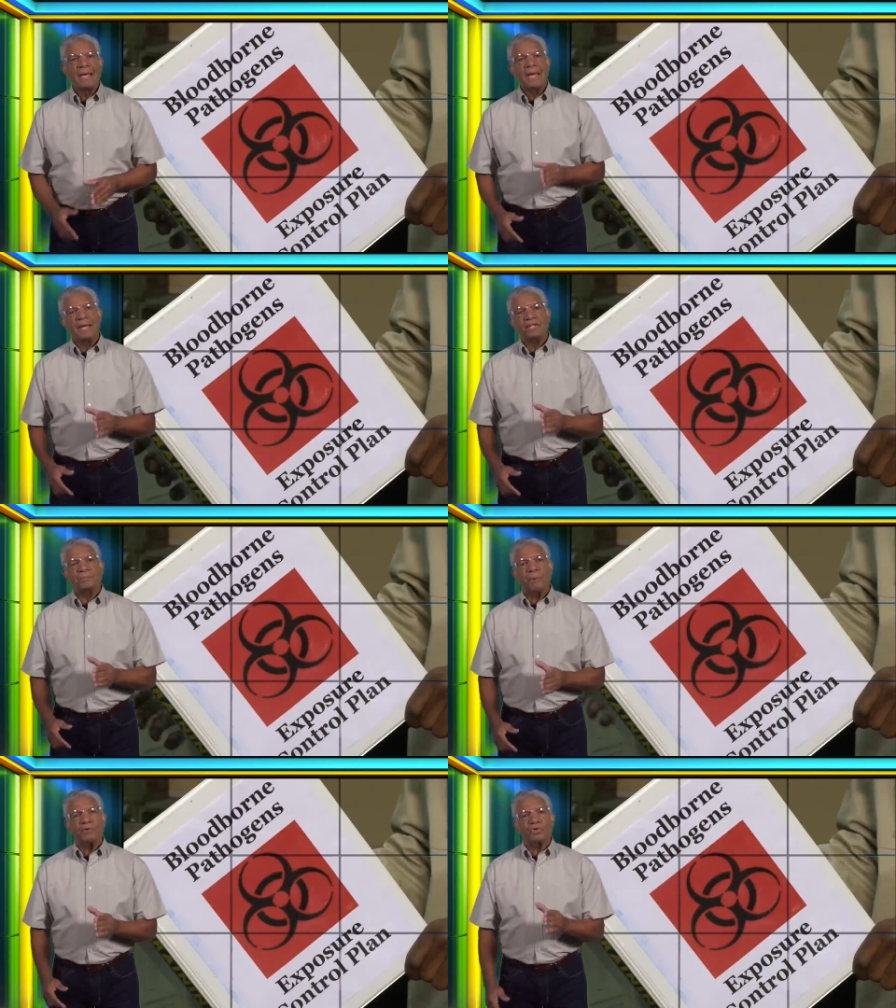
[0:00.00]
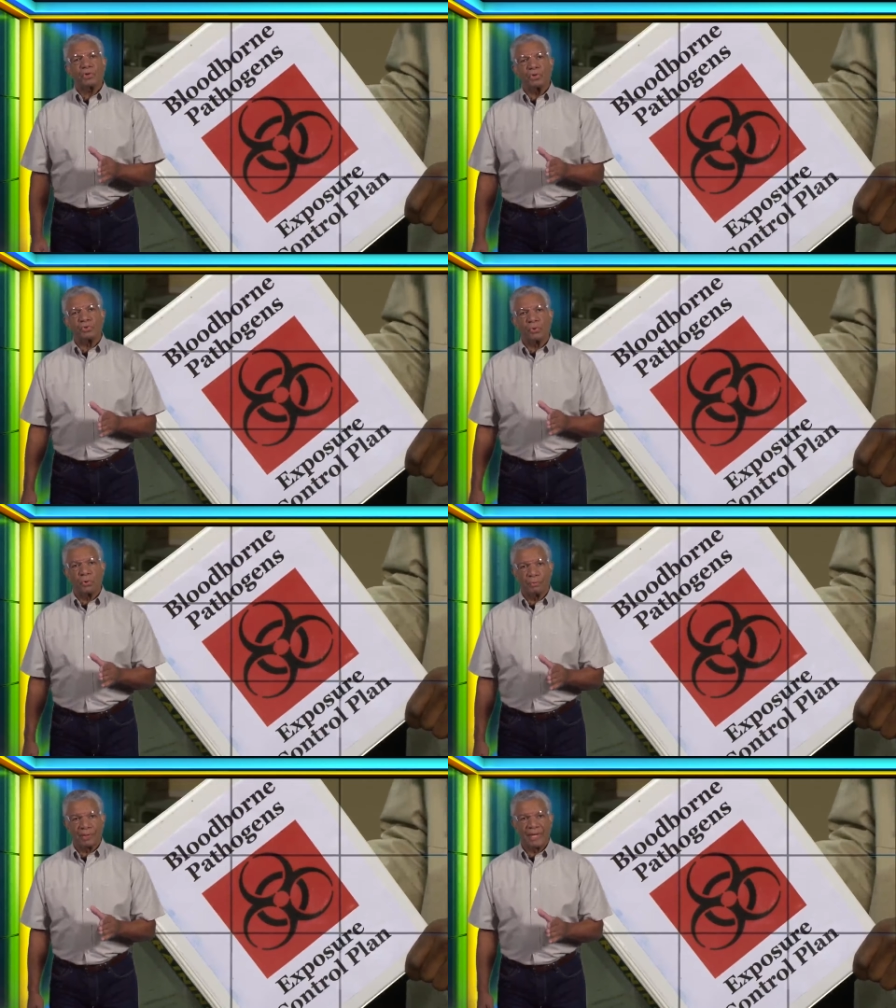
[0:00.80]
An exposure
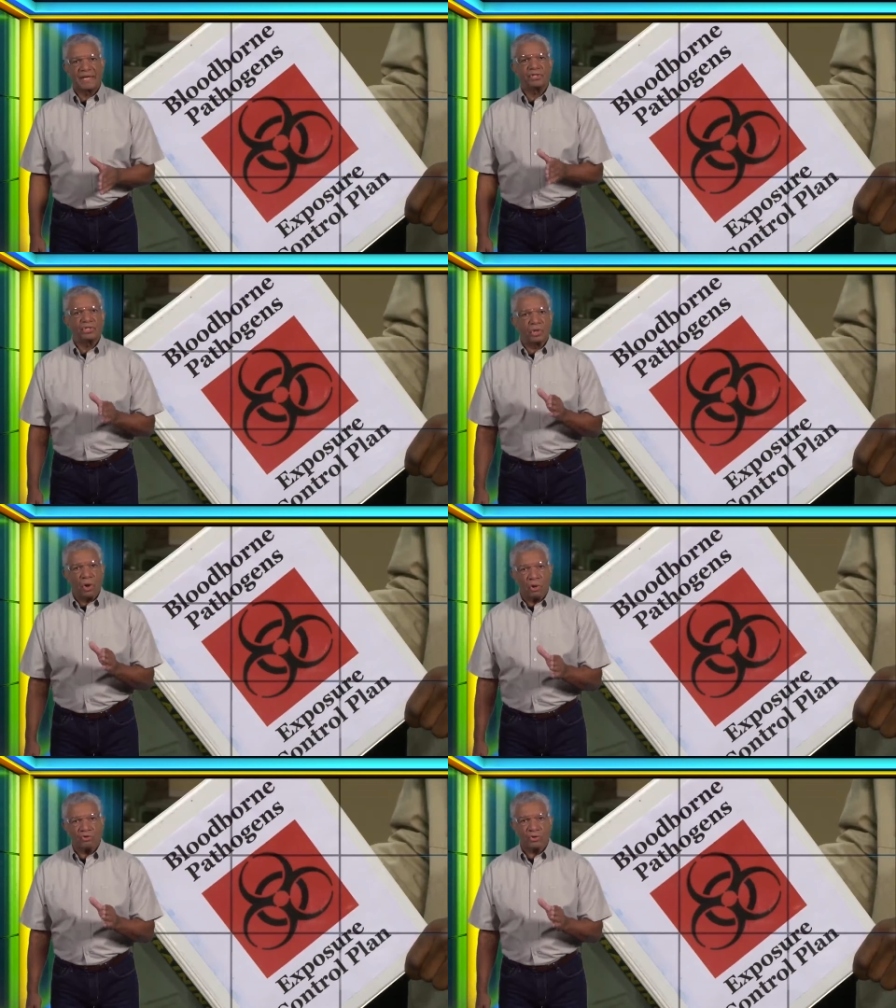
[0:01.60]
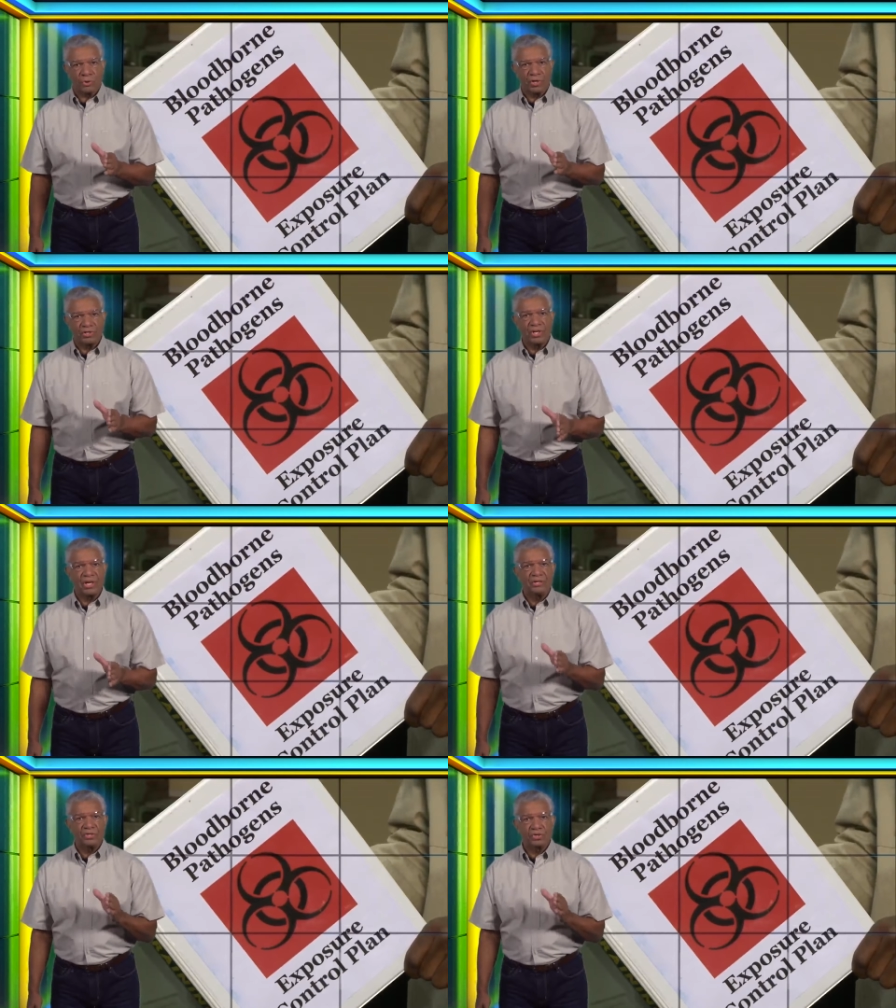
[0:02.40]
control plan should also
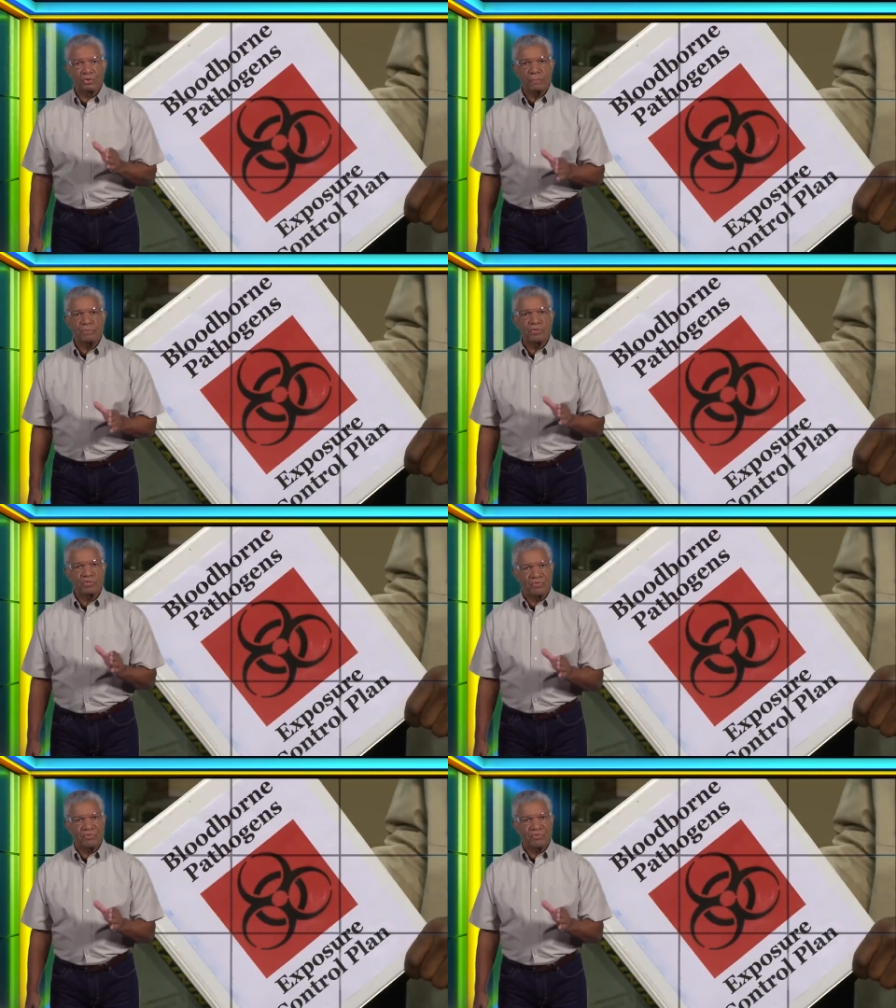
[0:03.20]
contain descriptions